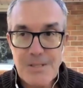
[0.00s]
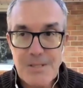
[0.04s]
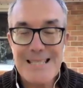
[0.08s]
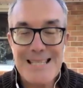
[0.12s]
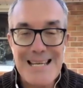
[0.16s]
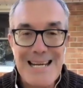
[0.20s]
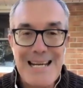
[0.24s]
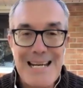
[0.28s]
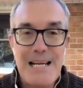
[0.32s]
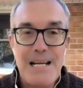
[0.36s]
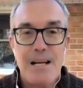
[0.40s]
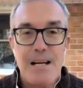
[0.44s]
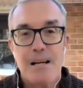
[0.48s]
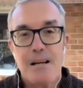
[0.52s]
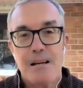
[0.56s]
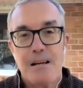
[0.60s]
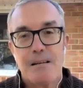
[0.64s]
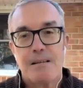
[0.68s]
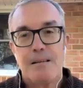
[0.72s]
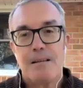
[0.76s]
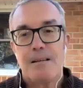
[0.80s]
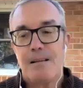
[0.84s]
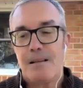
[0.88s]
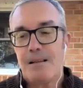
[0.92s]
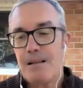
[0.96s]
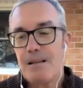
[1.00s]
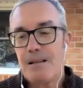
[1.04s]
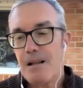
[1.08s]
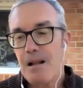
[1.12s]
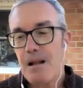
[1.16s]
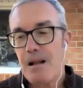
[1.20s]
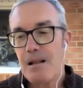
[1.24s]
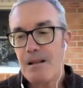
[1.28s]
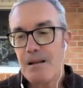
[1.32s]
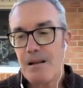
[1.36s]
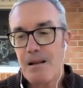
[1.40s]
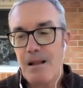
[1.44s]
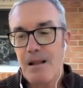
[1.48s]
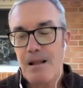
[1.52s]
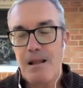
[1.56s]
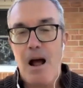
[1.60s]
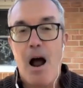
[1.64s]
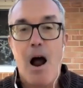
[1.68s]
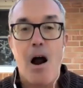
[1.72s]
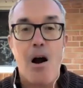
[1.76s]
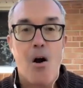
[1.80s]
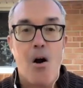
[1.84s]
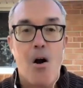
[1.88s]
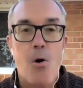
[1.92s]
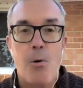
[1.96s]
see
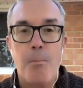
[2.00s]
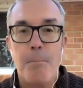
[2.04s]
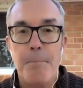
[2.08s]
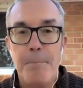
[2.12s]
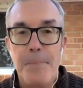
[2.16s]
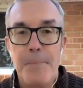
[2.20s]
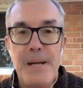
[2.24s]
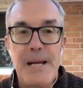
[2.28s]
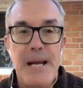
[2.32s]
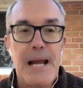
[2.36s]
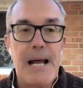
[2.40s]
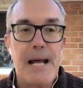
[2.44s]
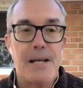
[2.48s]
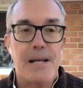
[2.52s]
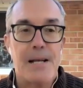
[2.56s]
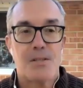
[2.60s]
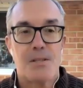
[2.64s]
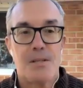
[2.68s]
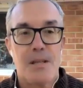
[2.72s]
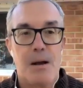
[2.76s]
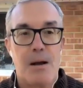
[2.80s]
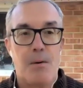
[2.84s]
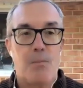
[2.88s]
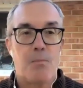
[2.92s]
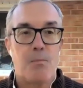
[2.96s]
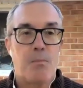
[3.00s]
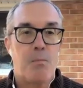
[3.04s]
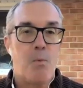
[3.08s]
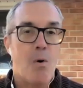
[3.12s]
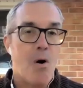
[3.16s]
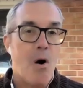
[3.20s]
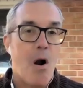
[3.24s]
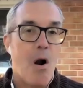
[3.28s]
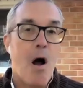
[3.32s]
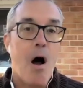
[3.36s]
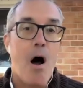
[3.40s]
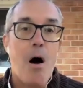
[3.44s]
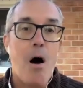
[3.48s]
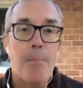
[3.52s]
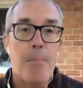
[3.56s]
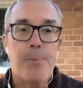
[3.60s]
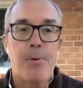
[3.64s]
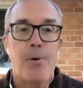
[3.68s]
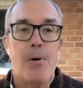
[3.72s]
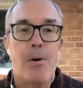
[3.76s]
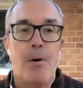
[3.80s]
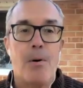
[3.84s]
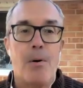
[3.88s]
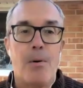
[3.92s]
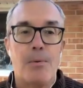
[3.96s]
our own B S that we're all
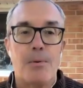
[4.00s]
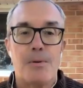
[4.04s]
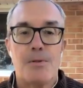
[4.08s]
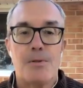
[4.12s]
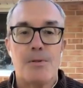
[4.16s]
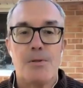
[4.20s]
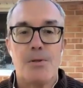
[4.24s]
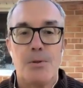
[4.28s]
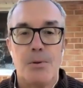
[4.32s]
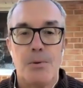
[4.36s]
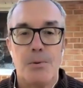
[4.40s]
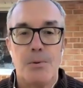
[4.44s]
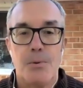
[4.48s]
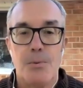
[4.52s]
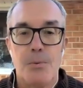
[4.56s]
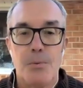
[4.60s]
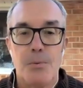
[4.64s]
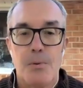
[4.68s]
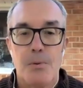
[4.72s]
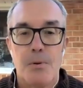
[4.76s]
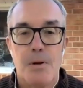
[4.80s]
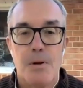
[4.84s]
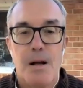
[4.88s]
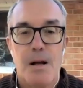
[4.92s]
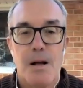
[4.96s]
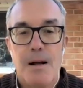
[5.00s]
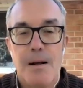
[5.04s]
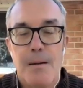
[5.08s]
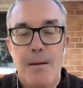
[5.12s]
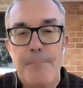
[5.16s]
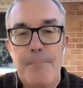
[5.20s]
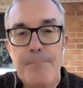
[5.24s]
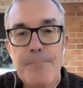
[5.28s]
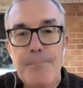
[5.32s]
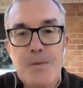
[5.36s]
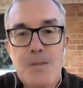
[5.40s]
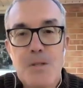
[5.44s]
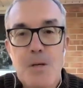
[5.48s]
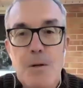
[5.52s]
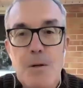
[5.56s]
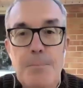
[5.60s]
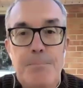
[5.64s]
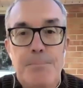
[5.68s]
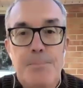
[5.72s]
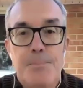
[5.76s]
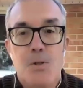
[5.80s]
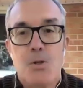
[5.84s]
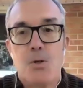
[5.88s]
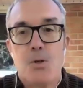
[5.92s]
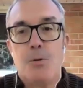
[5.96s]
prone to um,
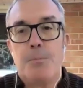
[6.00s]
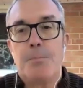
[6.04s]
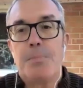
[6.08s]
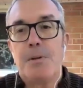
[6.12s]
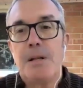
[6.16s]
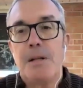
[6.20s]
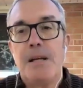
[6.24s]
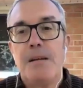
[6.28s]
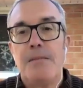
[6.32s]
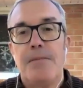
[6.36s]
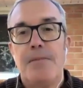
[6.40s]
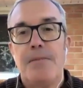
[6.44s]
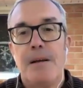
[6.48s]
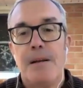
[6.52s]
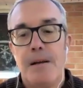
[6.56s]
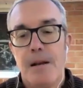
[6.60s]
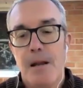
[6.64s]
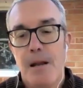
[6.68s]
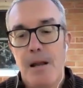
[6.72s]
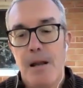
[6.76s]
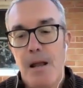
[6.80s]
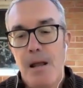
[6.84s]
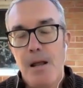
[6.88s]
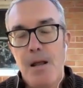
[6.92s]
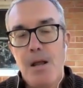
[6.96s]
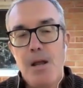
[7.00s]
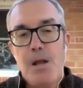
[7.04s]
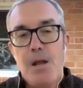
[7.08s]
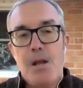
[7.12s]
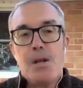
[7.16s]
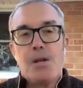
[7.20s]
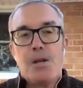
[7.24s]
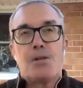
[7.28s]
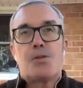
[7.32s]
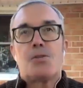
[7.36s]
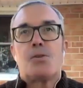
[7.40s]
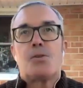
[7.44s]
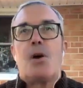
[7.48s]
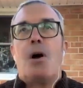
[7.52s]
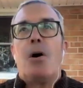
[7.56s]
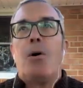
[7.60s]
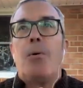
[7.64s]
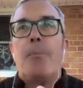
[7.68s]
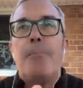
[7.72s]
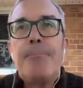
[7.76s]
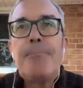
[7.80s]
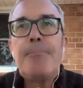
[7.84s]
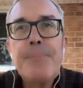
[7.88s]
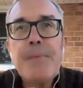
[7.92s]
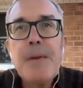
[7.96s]
to to believe in.
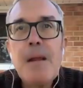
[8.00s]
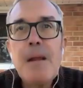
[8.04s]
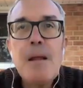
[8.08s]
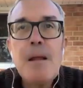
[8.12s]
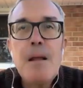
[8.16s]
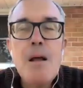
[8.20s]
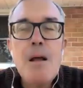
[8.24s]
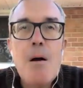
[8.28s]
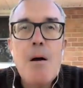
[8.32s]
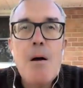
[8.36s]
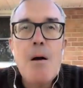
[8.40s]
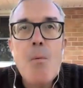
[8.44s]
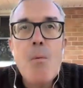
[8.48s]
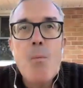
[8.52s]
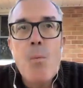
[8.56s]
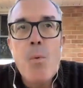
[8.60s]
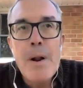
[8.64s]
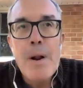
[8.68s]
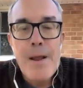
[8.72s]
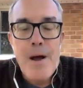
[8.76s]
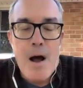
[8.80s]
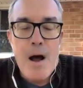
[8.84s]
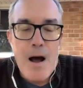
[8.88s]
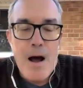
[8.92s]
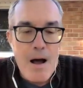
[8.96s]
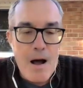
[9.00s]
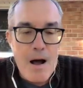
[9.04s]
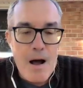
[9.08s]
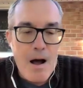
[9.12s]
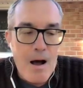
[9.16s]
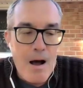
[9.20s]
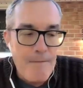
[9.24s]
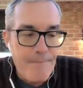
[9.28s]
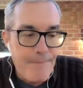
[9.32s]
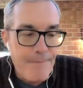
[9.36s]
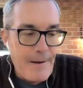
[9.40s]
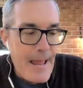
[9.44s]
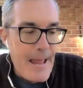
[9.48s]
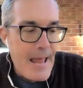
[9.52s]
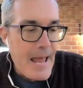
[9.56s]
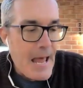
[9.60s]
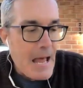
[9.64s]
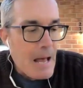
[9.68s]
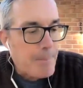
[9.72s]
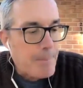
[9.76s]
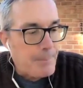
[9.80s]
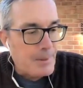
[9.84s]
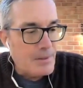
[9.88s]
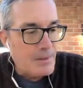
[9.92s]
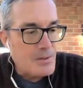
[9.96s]
So what ha- often
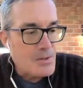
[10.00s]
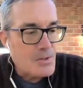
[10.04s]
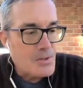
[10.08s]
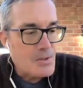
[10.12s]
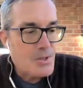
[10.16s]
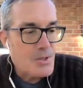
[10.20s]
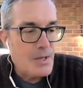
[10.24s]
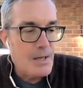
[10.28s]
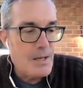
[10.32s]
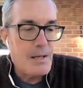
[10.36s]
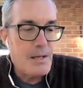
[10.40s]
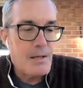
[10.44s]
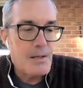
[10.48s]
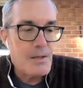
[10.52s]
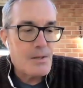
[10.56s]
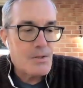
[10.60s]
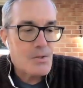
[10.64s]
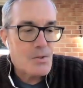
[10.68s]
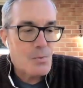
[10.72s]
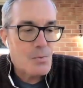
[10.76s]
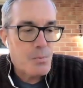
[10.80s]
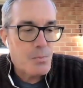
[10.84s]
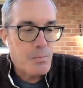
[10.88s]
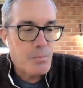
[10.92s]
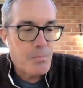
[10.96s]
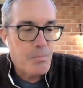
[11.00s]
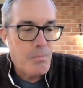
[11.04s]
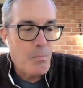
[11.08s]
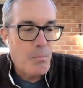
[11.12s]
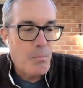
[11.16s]
happens is